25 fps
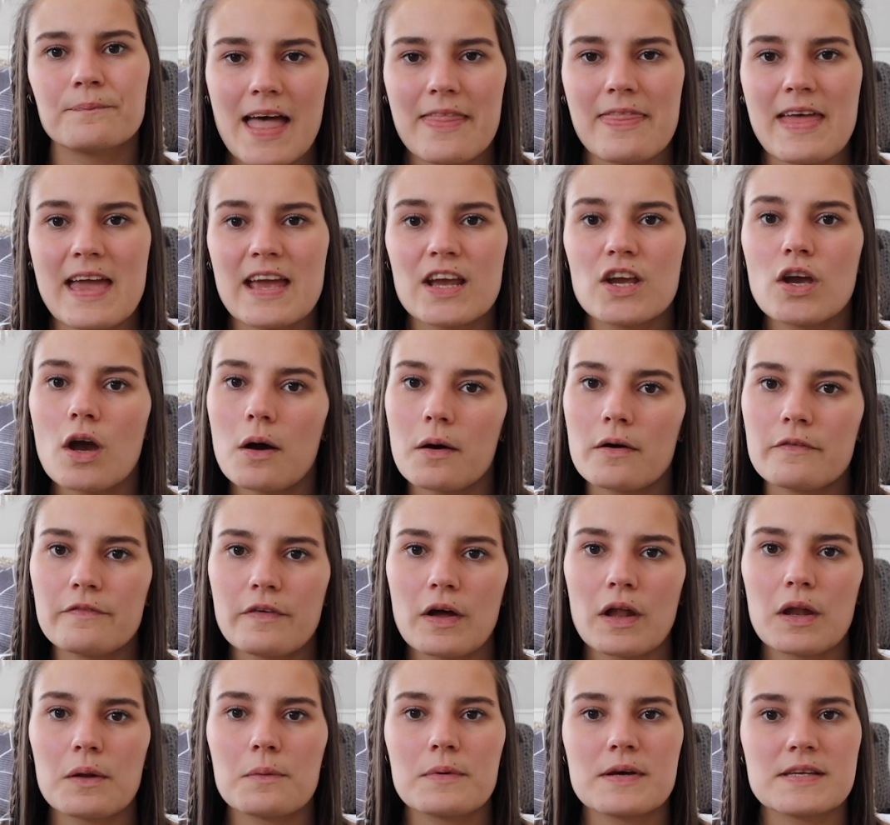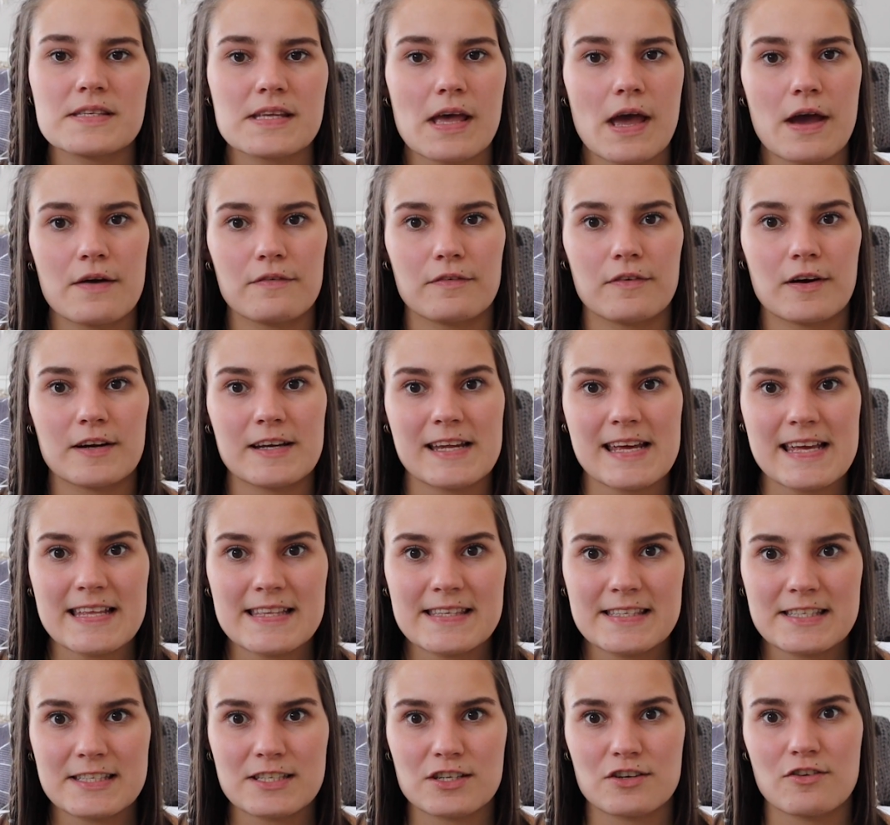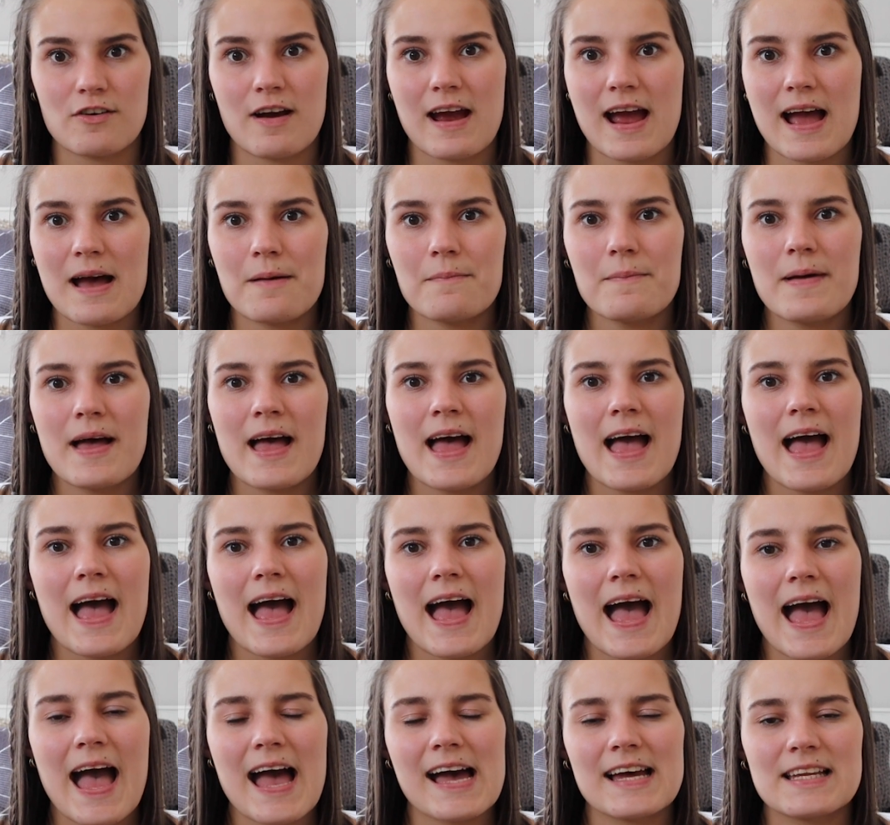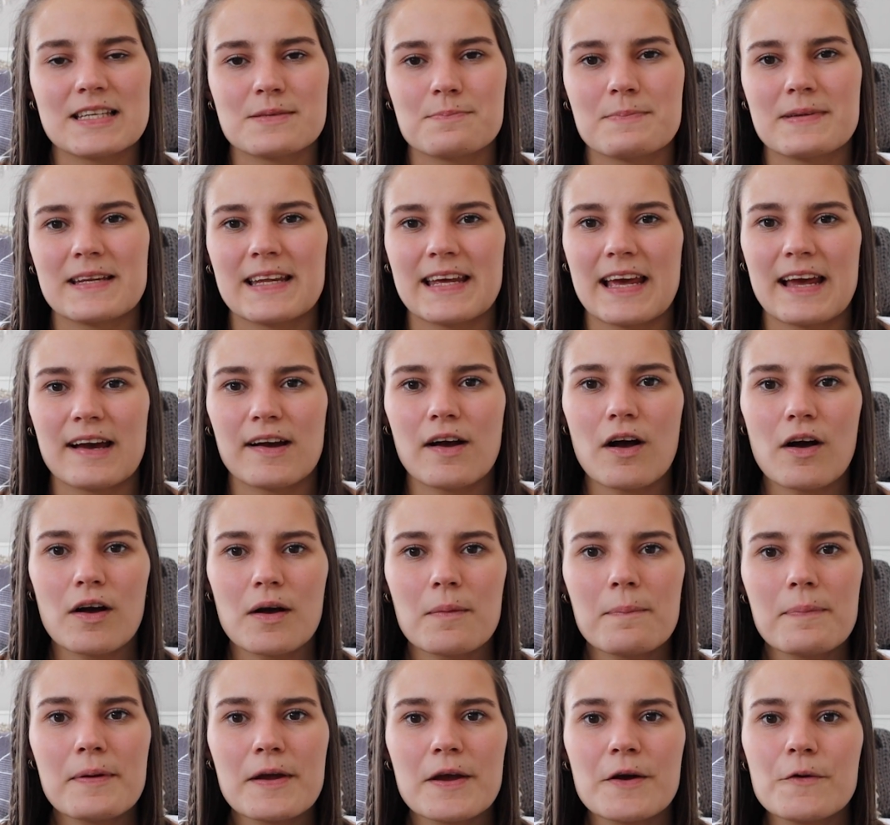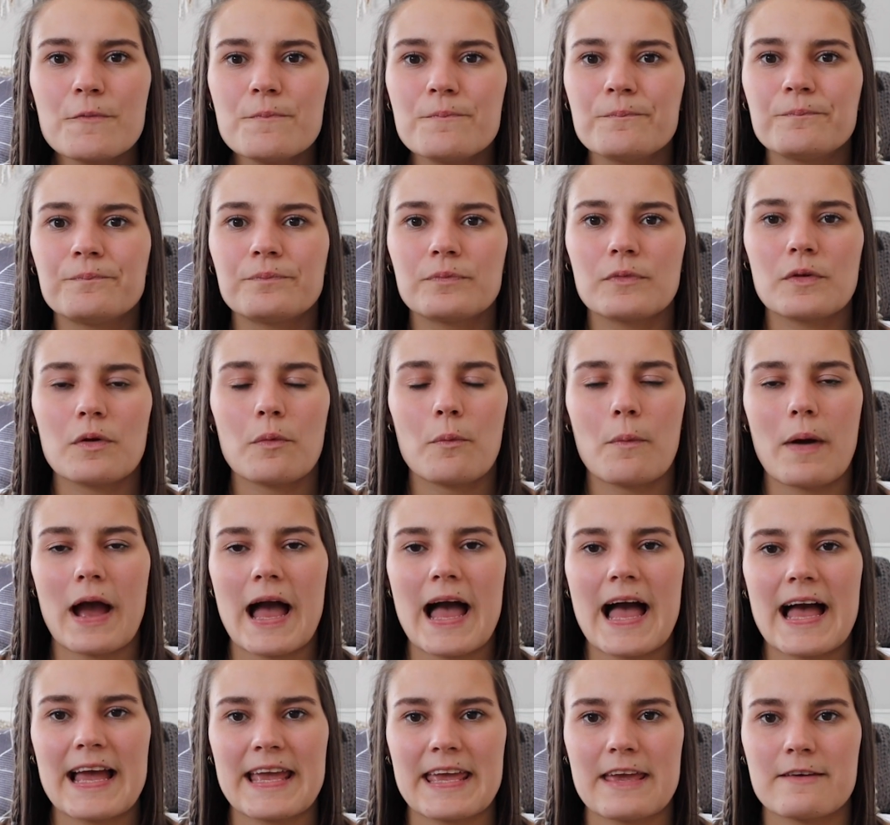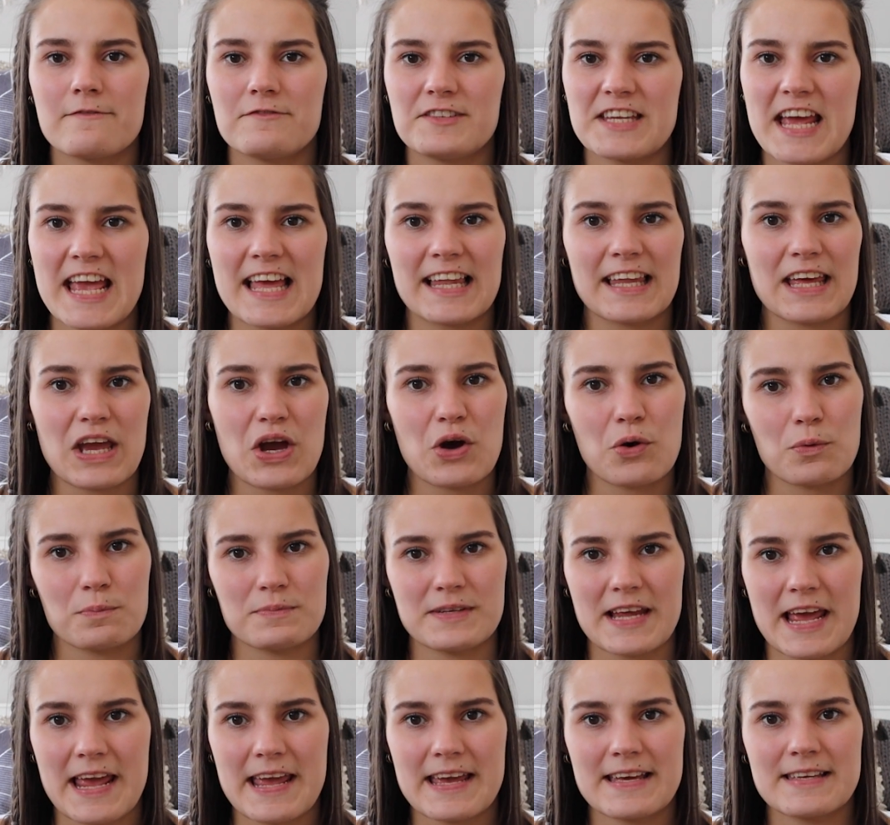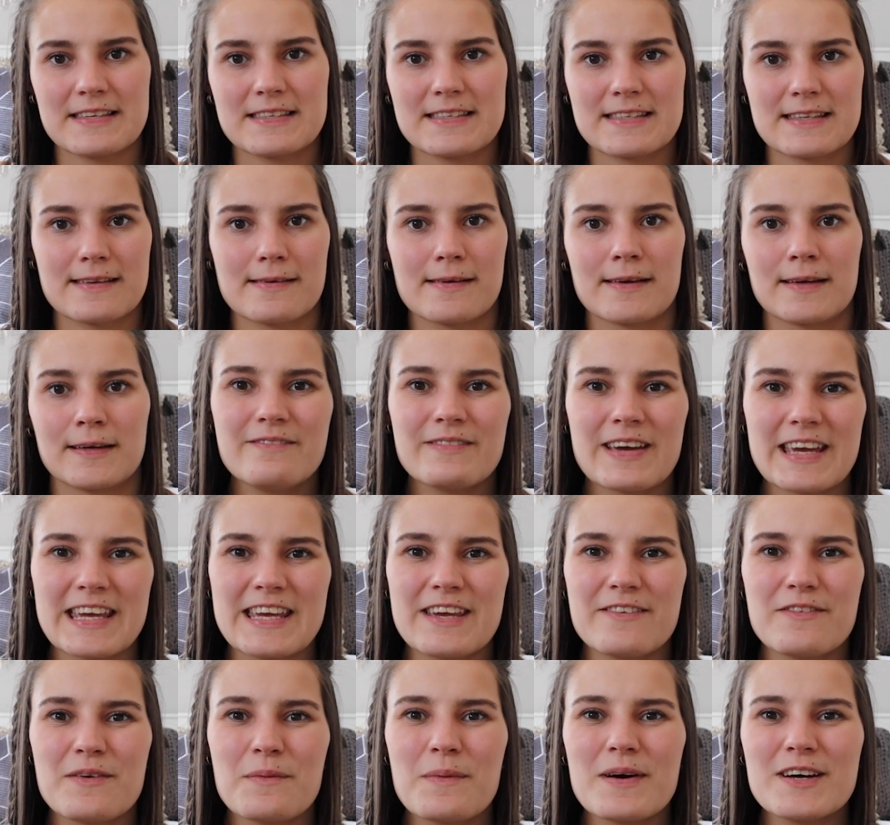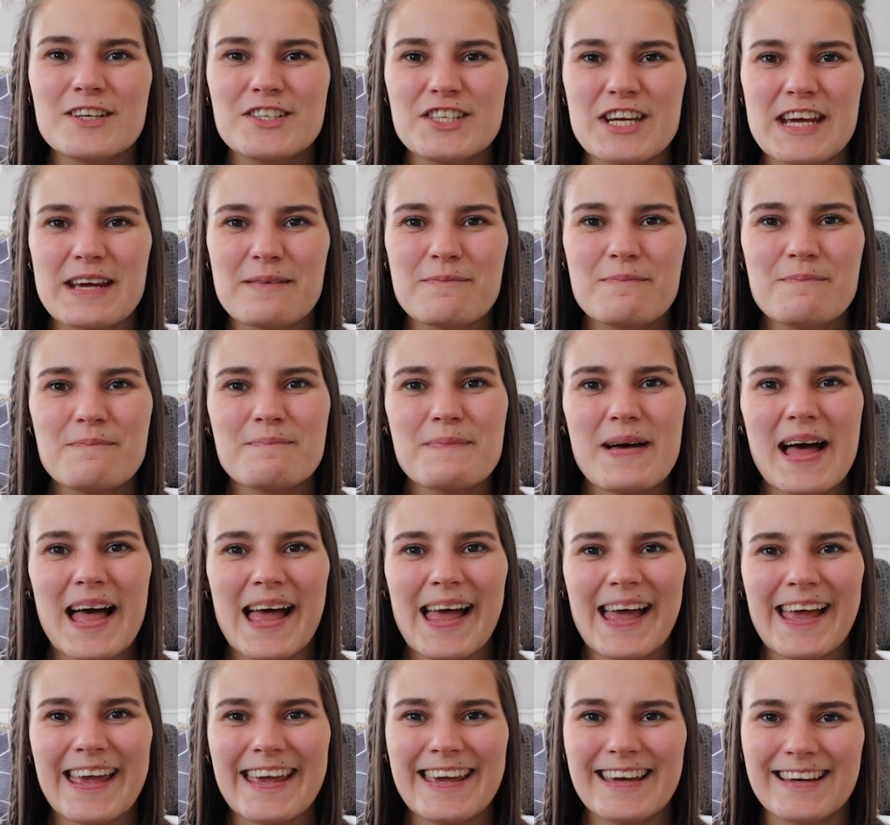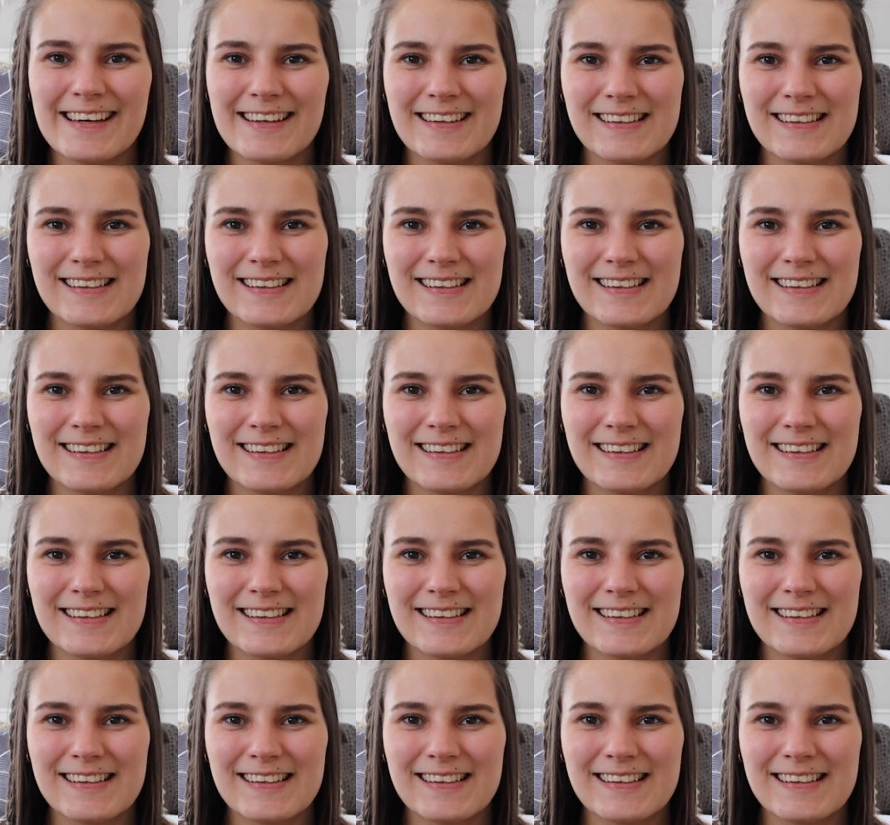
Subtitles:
And then go and follow us over on Instagram at Miniature Cockapoo, where I give daily updates. Thank you for watching. Bye!